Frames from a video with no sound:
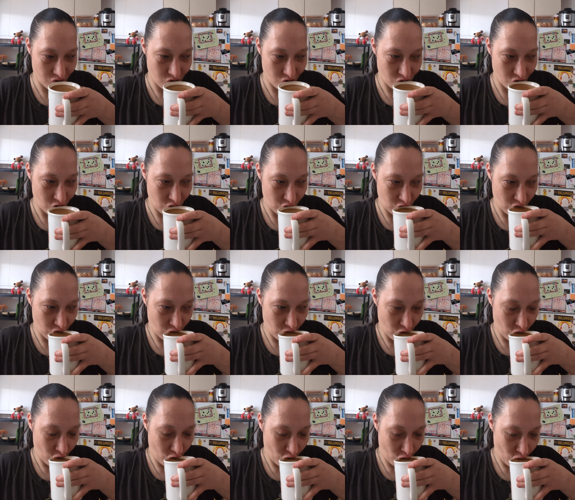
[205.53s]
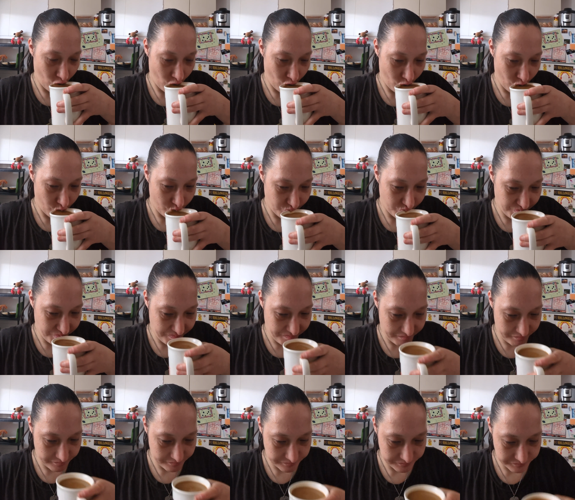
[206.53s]

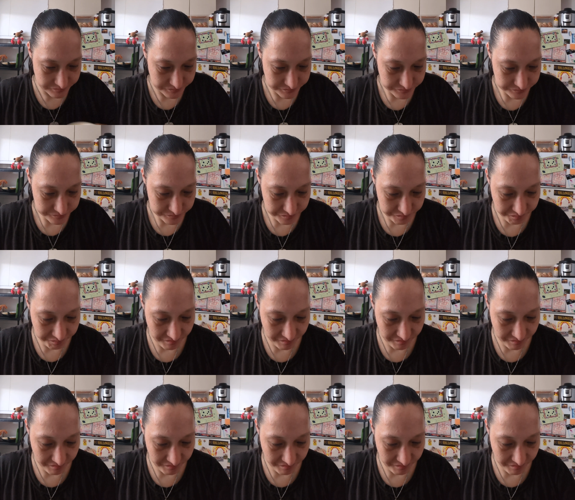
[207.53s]
(no one is talking)